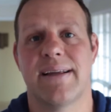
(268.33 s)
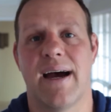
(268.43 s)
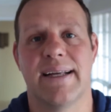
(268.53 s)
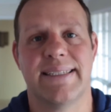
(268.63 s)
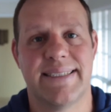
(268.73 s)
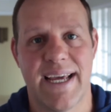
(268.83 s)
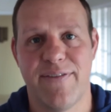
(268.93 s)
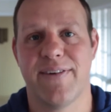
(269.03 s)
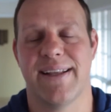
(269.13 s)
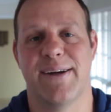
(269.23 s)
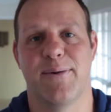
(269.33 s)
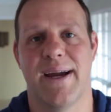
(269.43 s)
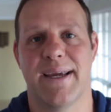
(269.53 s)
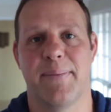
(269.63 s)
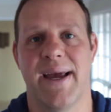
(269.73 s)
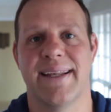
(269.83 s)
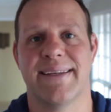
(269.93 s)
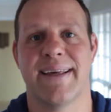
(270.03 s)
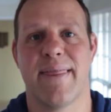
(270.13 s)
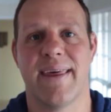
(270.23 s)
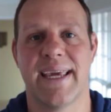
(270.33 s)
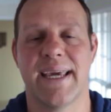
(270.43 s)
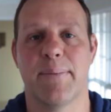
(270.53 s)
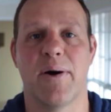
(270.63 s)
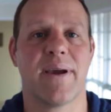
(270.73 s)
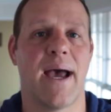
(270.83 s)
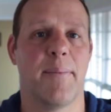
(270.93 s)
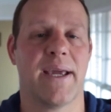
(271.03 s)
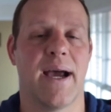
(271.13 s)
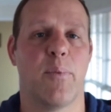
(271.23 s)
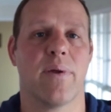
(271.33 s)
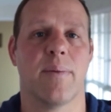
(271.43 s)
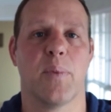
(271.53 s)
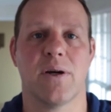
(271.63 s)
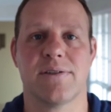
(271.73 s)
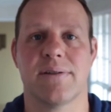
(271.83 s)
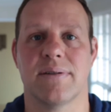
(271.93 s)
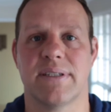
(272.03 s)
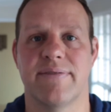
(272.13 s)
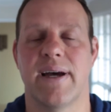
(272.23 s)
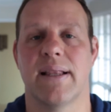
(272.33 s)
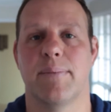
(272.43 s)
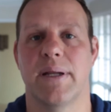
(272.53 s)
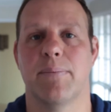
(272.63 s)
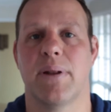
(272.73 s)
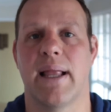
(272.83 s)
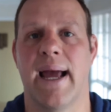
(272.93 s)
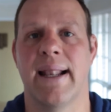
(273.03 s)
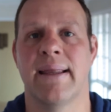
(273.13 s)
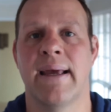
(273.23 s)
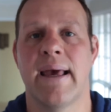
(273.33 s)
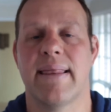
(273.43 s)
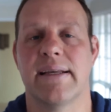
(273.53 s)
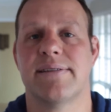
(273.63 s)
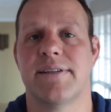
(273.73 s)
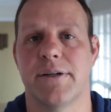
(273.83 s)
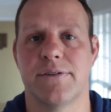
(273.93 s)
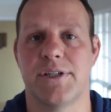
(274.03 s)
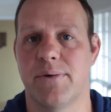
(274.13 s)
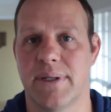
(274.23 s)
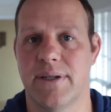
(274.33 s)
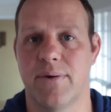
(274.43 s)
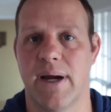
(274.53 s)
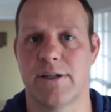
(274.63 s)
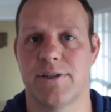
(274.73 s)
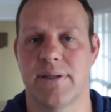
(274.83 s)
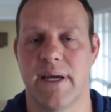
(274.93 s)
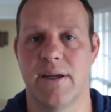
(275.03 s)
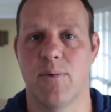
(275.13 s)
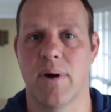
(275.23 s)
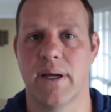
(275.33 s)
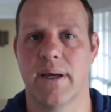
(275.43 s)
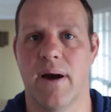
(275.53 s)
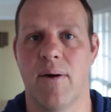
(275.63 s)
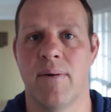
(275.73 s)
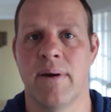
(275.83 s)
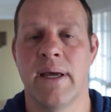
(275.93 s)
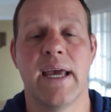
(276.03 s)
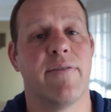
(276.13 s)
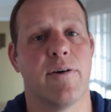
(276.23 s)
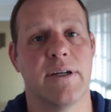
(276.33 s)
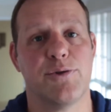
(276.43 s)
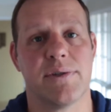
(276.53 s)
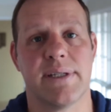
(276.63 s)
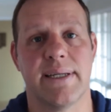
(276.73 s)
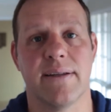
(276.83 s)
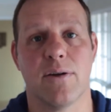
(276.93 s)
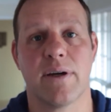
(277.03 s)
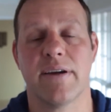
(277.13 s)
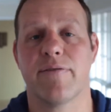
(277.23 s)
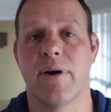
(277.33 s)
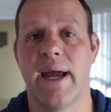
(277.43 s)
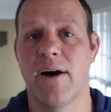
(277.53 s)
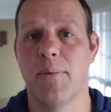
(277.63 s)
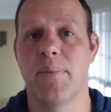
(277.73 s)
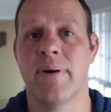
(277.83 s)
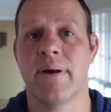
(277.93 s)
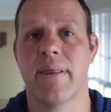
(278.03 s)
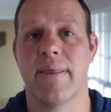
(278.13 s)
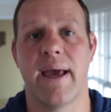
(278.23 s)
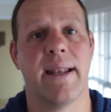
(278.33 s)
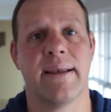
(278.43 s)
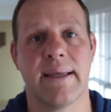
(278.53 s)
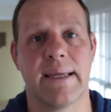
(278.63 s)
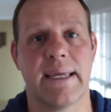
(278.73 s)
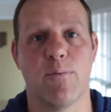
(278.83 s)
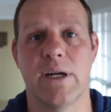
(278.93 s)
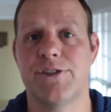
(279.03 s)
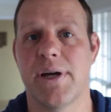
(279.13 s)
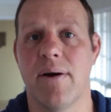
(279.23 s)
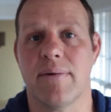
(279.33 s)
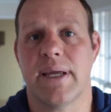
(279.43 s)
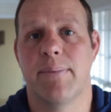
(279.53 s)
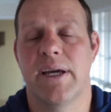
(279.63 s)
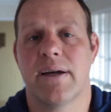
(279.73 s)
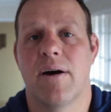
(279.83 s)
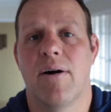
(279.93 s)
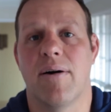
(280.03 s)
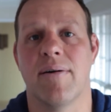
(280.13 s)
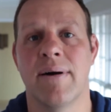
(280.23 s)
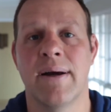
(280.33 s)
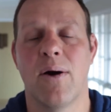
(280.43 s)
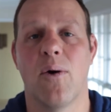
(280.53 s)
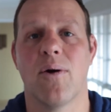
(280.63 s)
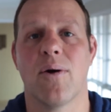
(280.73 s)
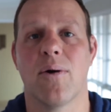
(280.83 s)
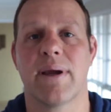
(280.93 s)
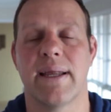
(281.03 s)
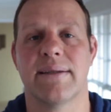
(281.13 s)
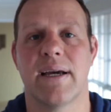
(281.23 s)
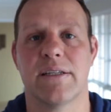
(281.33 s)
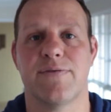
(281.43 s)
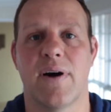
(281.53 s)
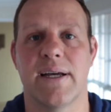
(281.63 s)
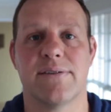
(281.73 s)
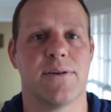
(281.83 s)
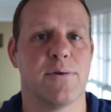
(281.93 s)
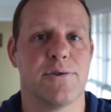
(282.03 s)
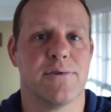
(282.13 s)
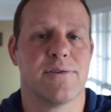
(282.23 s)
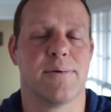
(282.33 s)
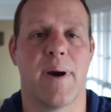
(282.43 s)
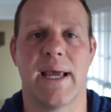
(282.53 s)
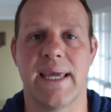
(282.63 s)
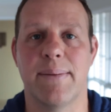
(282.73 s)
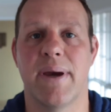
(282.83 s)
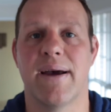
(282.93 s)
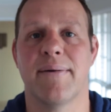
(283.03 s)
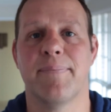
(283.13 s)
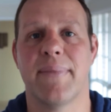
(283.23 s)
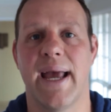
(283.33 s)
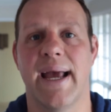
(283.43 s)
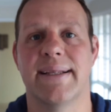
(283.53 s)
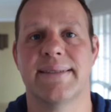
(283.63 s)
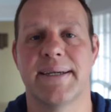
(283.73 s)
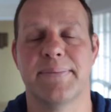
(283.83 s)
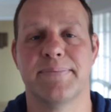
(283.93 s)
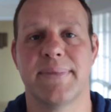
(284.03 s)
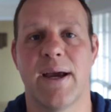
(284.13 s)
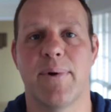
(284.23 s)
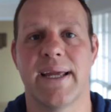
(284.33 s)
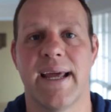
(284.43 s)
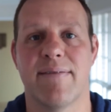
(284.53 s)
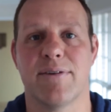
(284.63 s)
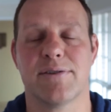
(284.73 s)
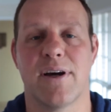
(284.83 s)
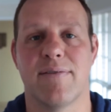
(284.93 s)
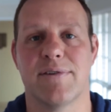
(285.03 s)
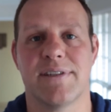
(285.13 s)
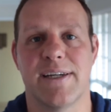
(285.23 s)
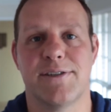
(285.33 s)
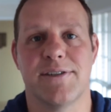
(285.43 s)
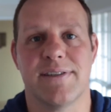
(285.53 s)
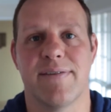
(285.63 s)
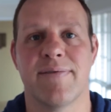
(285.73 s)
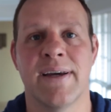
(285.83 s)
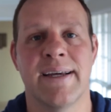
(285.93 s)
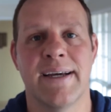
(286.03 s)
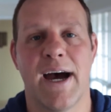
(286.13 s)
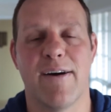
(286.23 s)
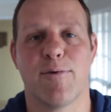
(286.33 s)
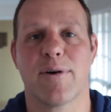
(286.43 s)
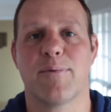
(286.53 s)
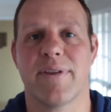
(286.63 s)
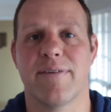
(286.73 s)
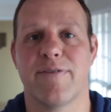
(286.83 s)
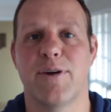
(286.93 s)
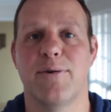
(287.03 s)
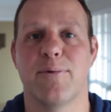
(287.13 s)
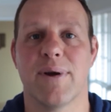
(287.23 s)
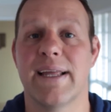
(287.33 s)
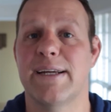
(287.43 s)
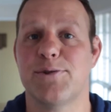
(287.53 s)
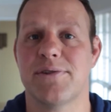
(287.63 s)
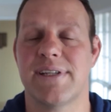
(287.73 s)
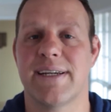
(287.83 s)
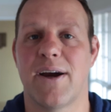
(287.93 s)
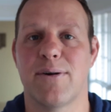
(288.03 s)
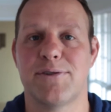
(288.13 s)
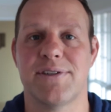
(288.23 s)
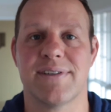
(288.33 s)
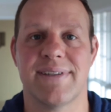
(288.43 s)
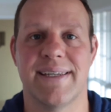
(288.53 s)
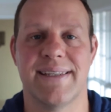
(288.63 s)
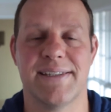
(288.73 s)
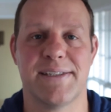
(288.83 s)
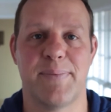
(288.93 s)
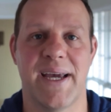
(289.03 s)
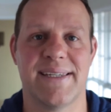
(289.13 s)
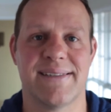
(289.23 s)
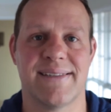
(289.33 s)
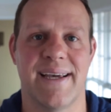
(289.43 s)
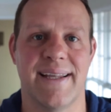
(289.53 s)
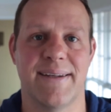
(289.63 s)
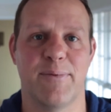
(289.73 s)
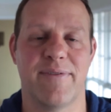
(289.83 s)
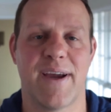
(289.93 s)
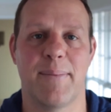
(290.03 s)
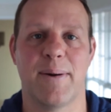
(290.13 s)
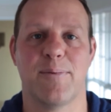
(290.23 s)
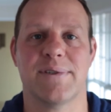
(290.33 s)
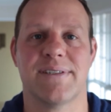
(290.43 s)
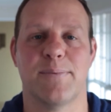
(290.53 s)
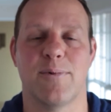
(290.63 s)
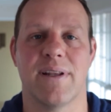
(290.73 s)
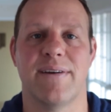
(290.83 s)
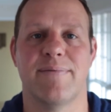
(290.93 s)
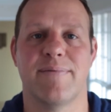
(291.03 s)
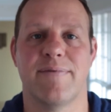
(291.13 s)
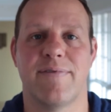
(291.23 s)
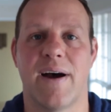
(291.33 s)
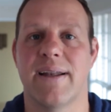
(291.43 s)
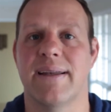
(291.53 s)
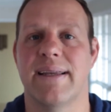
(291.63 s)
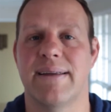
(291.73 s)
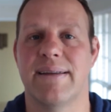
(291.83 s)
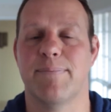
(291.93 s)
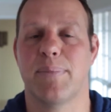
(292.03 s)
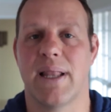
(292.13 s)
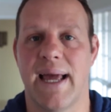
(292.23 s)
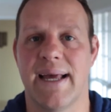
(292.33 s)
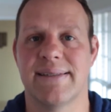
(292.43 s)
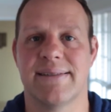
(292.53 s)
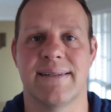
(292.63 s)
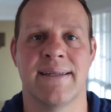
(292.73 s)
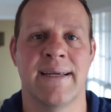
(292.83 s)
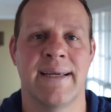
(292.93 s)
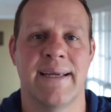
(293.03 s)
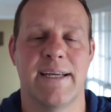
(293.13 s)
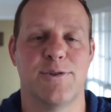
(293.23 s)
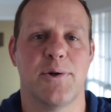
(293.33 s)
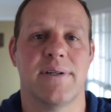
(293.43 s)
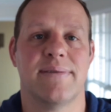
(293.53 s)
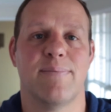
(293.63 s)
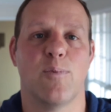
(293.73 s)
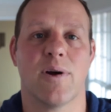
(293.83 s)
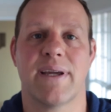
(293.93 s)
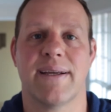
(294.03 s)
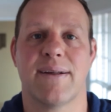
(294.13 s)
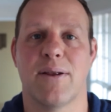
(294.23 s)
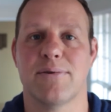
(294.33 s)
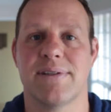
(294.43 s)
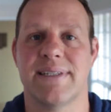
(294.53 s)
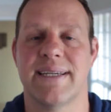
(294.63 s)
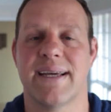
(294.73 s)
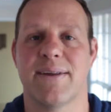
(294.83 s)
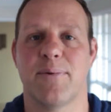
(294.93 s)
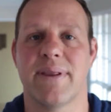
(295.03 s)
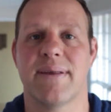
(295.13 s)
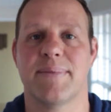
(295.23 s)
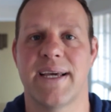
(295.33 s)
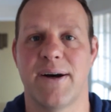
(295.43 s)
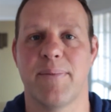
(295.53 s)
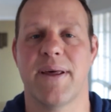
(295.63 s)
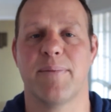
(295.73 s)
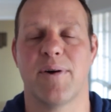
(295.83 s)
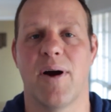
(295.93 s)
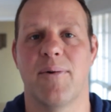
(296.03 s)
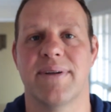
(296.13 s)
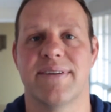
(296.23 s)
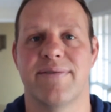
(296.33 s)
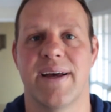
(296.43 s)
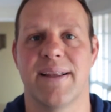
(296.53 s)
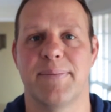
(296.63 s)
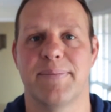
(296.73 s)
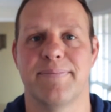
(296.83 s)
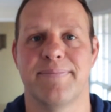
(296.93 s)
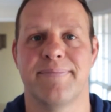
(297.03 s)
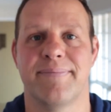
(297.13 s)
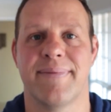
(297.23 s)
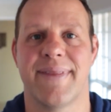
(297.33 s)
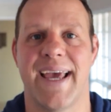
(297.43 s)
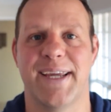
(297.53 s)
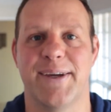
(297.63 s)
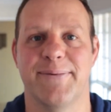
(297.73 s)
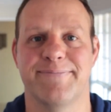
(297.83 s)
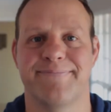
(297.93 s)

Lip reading: I definitely recommend thinking about coming up with a personal development plan that steers you in the direction that you want to go. If you're interested in looking for help, then reach out, give me a call, or get in touch via socials or my email, and we can have those conversations. I've worked with a few really interesting coaches in this space, and we've come up with some really fun plans and enjoyed working closely together with them to help them grow and develop. Thank you.